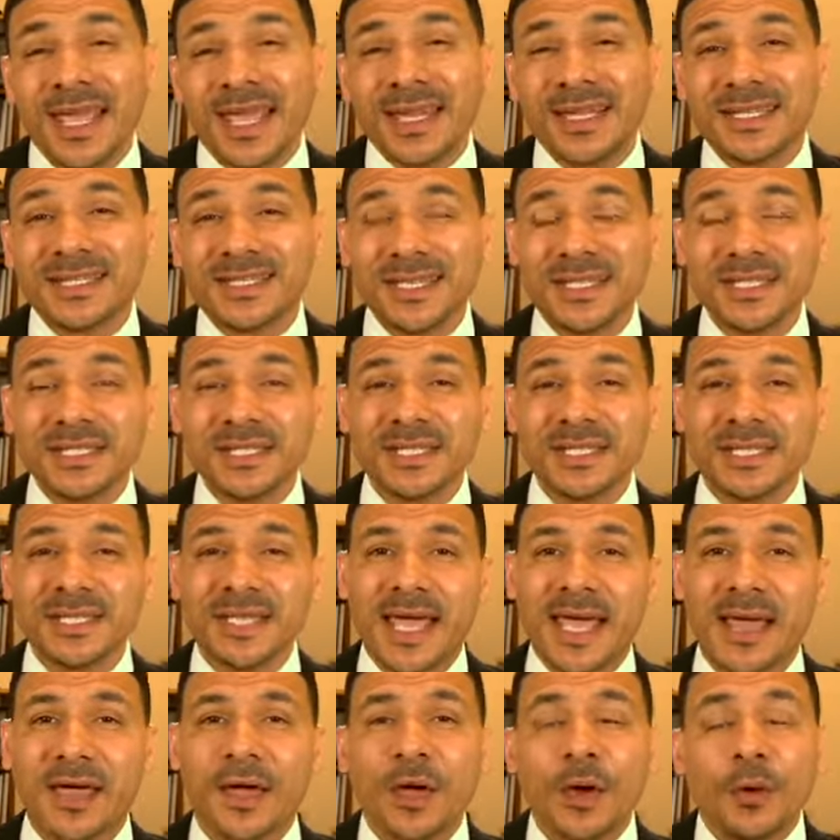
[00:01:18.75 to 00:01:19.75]
In addition to
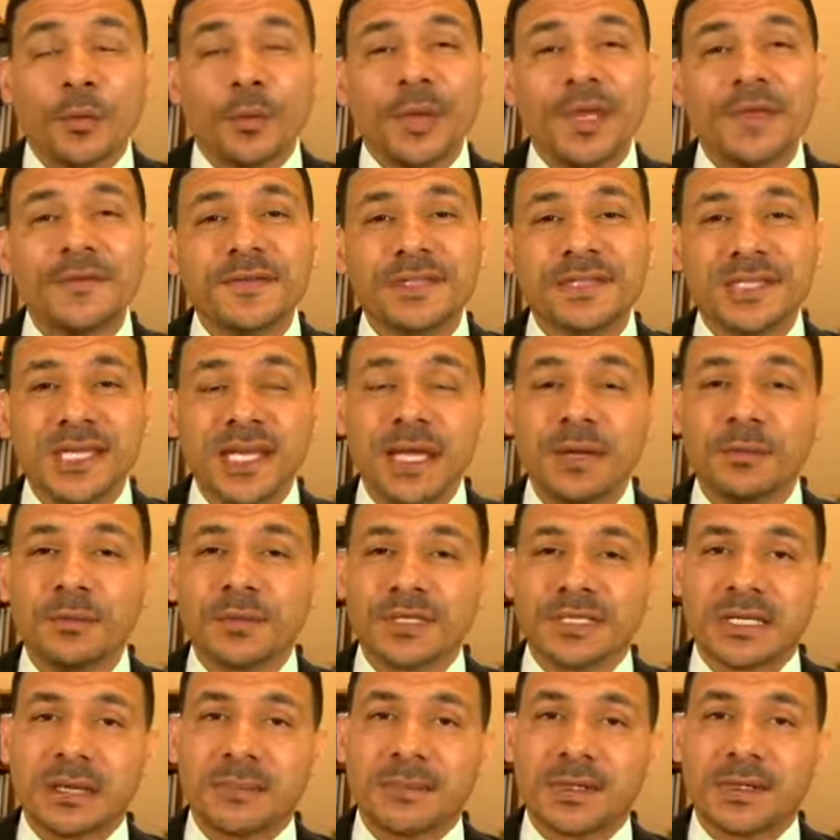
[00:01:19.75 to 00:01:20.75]
that, we've seen
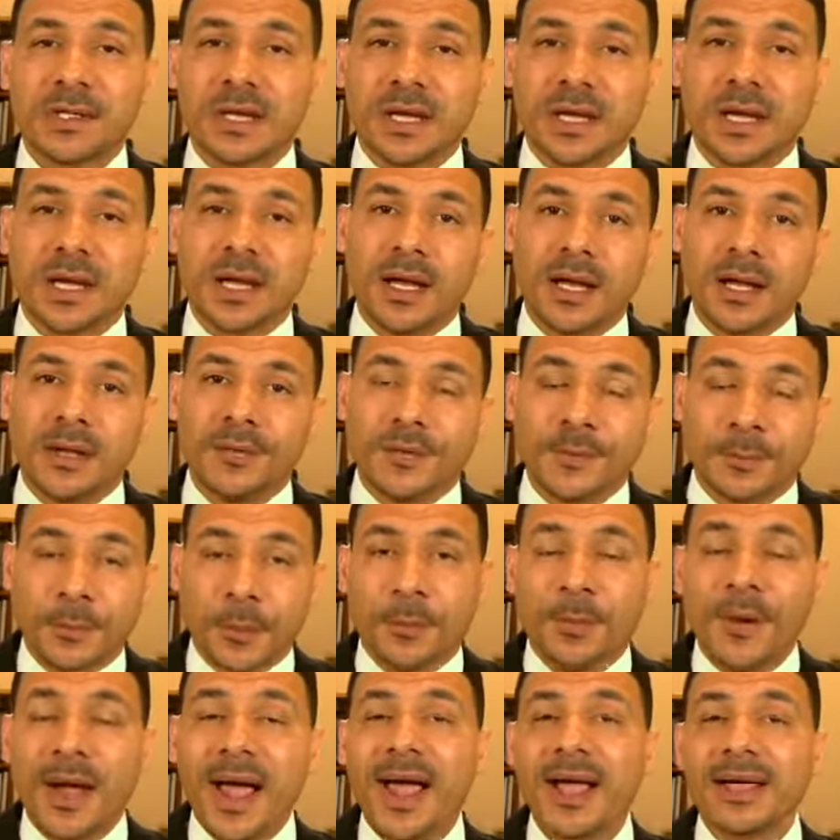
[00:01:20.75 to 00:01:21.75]
with some of the
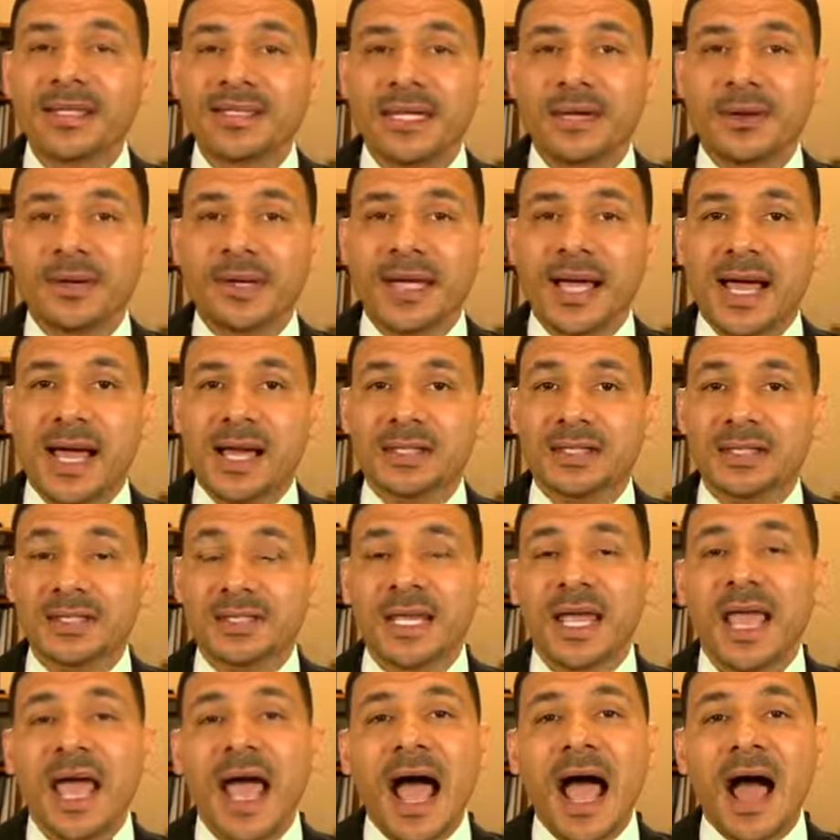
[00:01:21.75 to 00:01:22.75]
proprietary
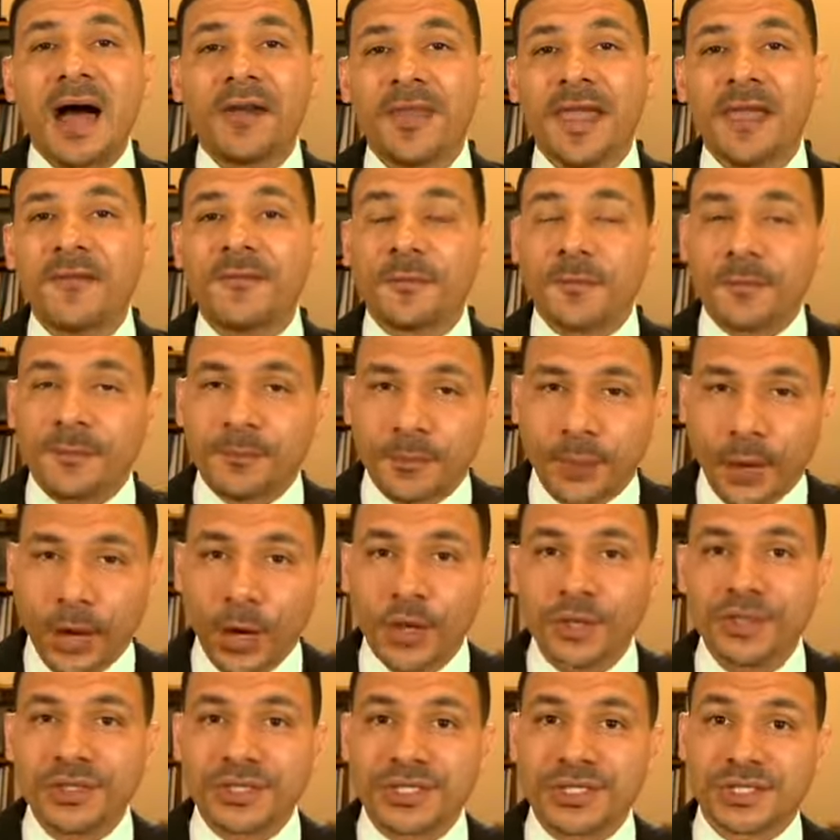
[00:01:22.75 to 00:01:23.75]
colleges how they've
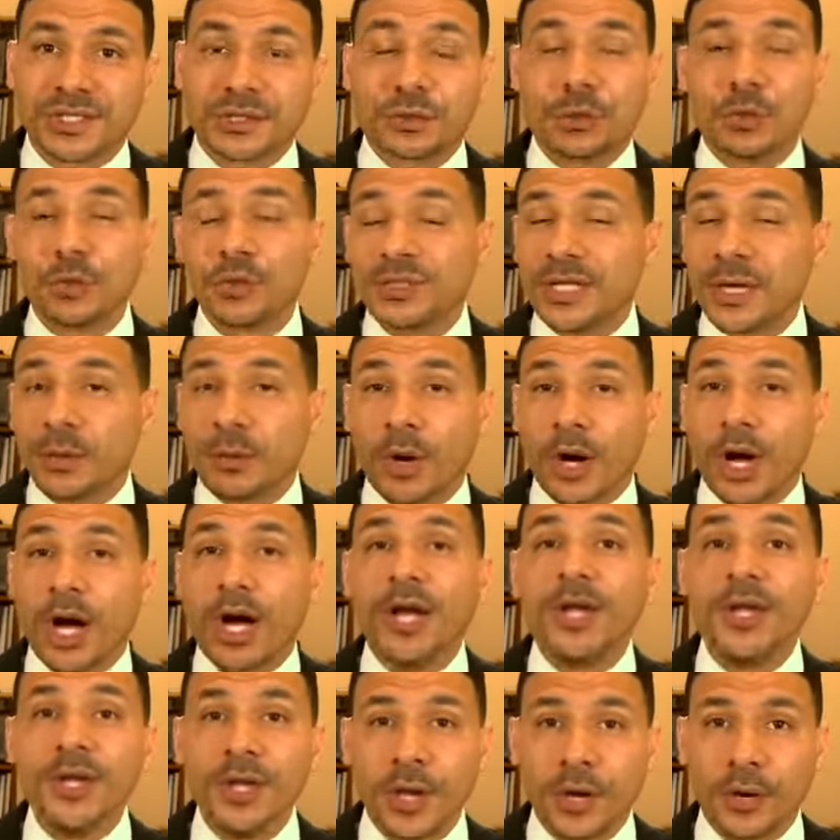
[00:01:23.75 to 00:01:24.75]
purchased schools that were
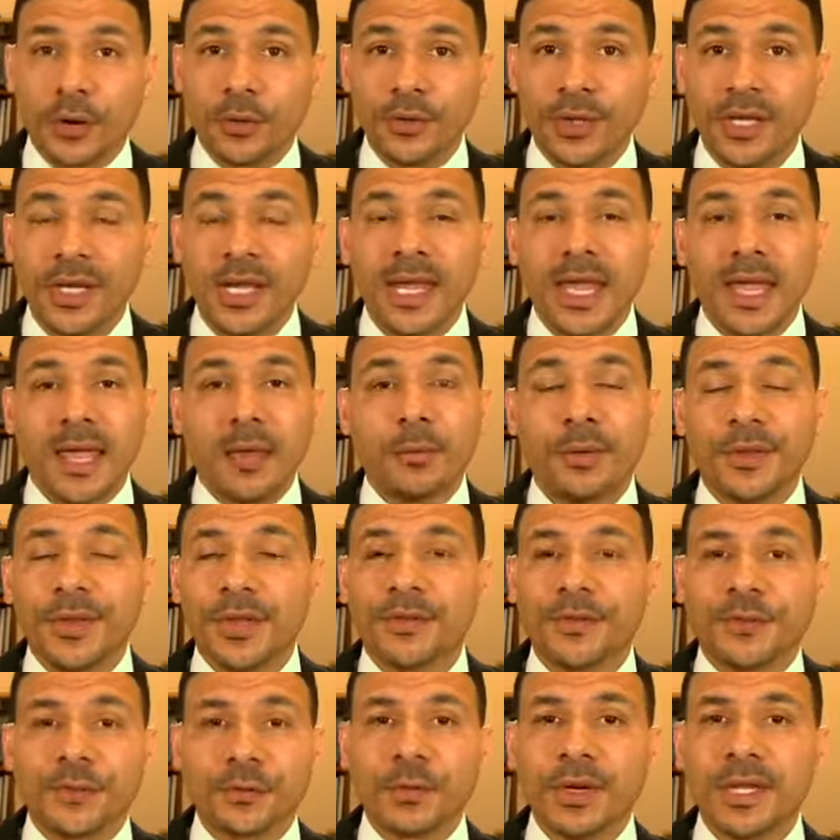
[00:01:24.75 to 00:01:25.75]
unknown and
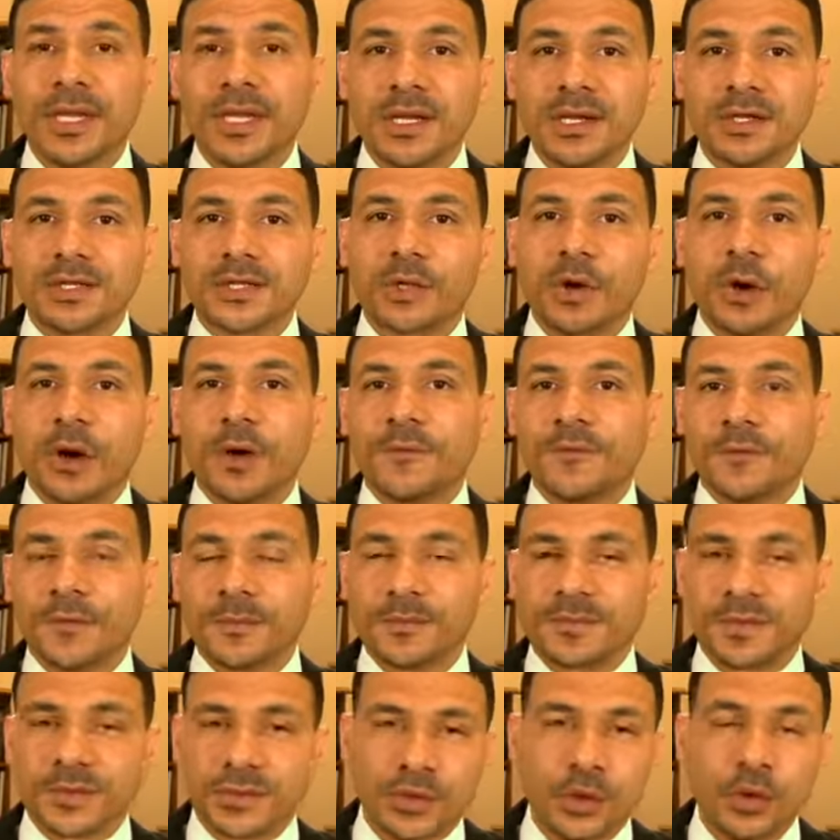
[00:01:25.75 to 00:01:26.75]
within 3 years gone
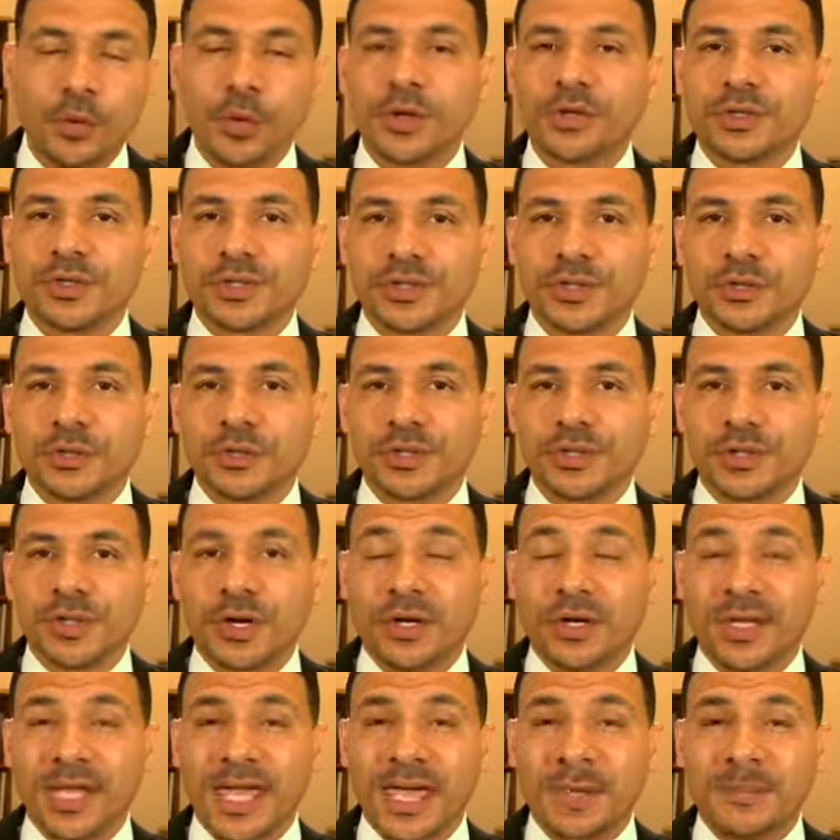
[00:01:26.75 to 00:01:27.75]
from 200 students
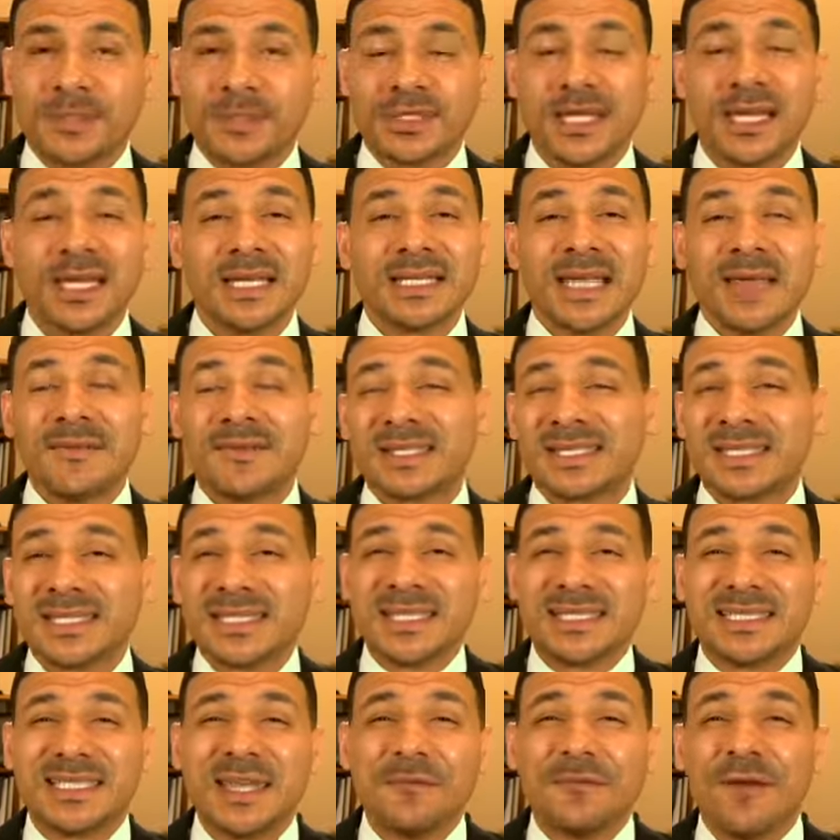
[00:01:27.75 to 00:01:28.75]
on campus to having
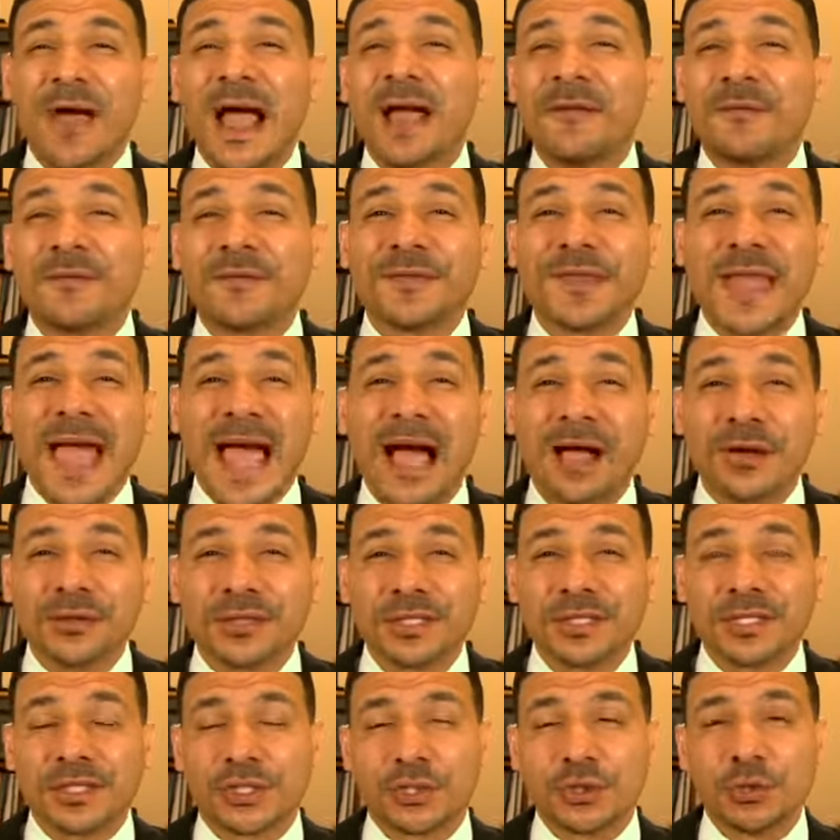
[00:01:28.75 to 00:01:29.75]

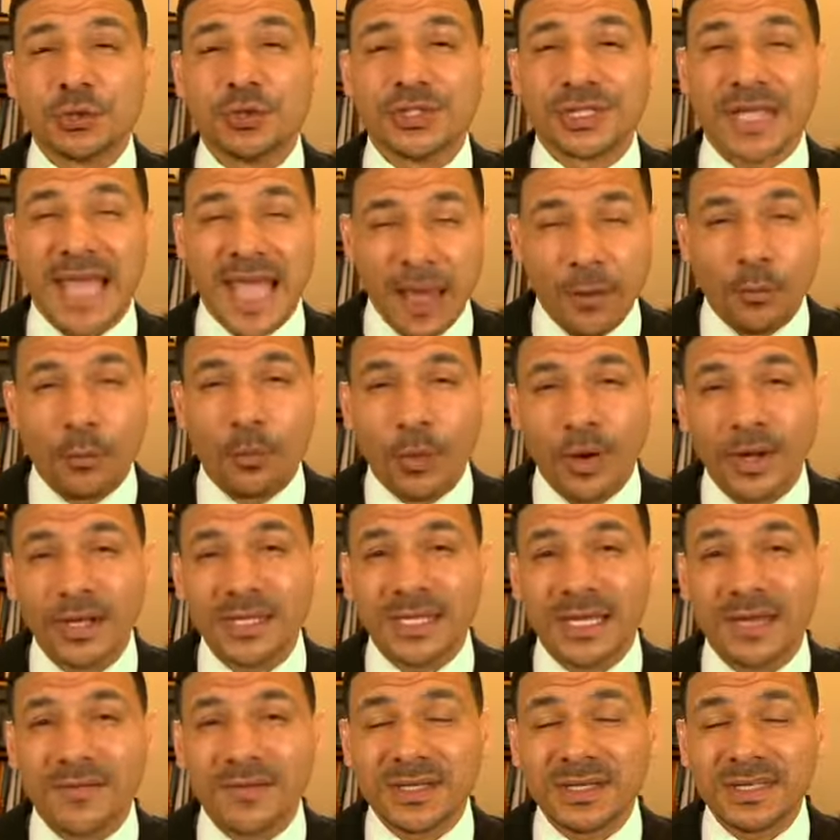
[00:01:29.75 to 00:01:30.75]
65,000 students at
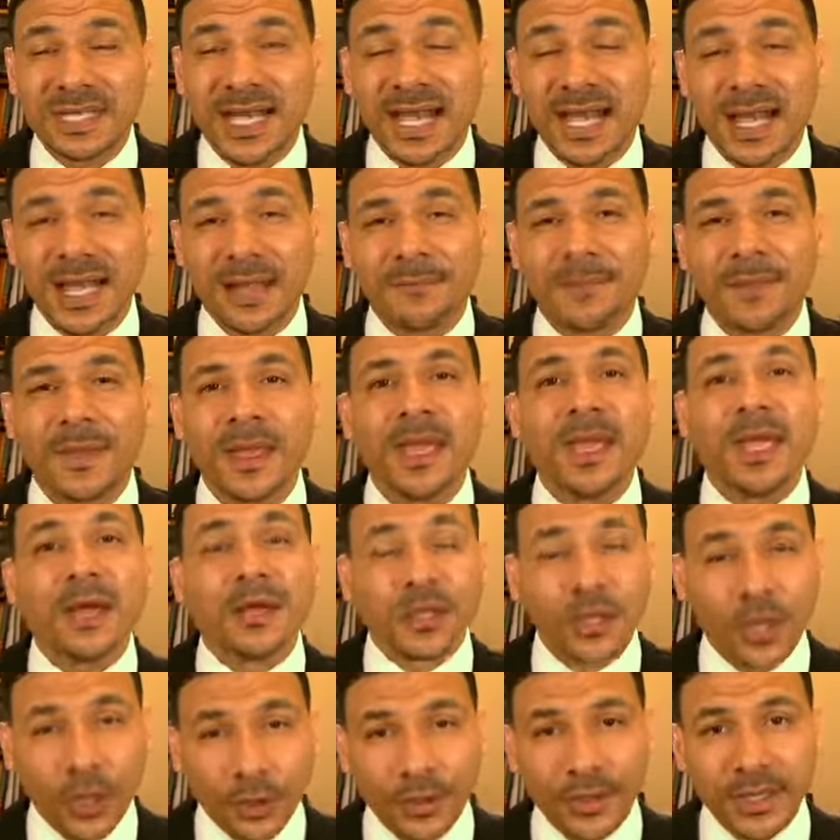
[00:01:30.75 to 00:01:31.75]
one given time
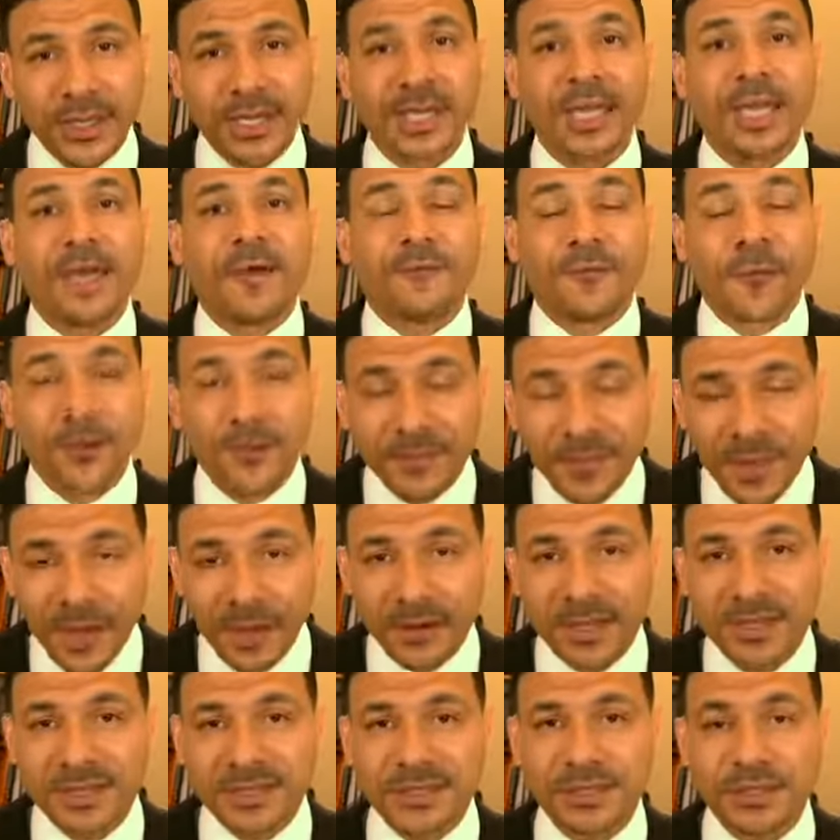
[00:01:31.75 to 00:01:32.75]
learning from
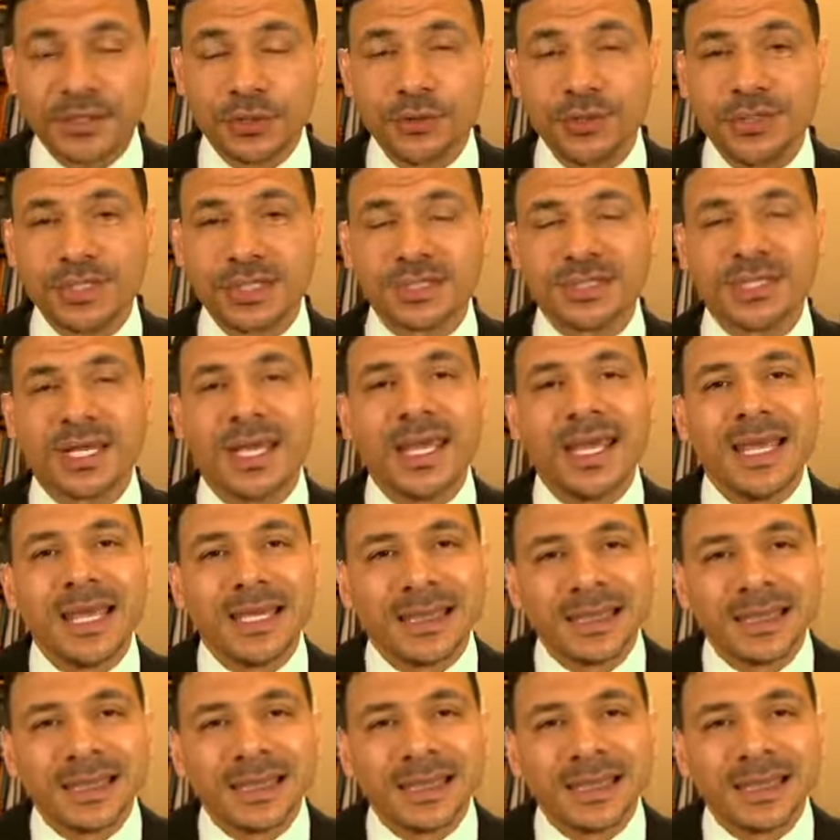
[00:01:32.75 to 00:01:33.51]
their institutions.